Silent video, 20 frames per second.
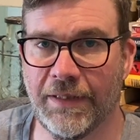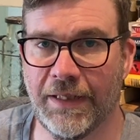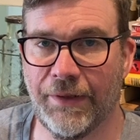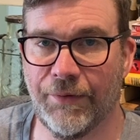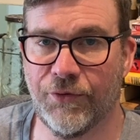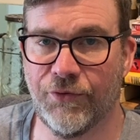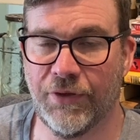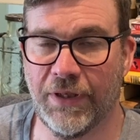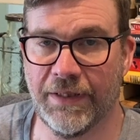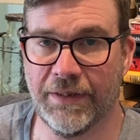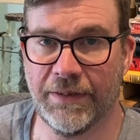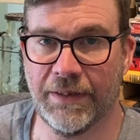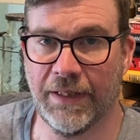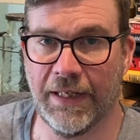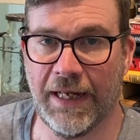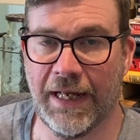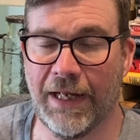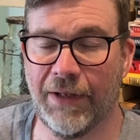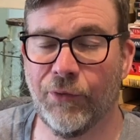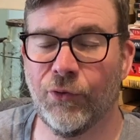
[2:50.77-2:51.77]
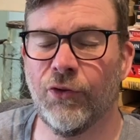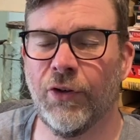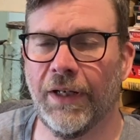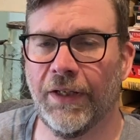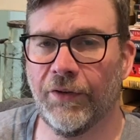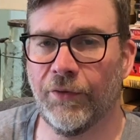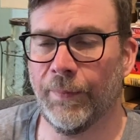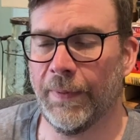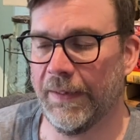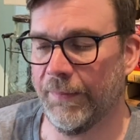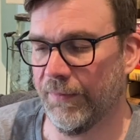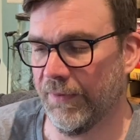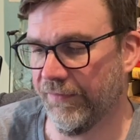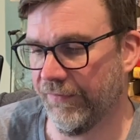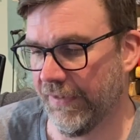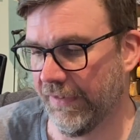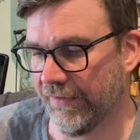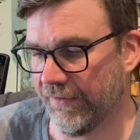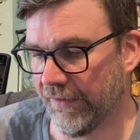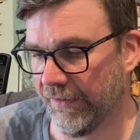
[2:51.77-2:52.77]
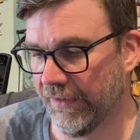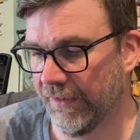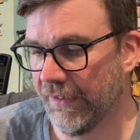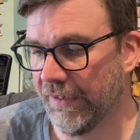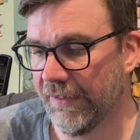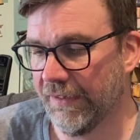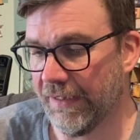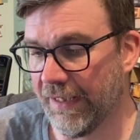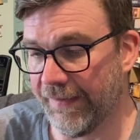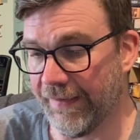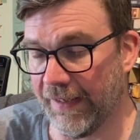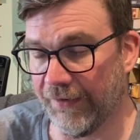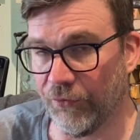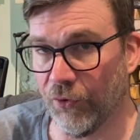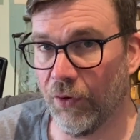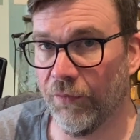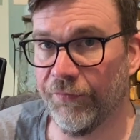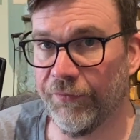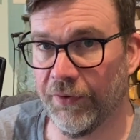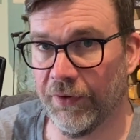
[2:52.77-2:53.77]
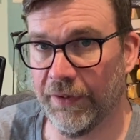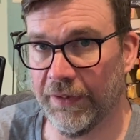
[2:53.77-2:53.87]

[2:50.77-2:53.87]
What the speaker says: How are trans people affected? And that's often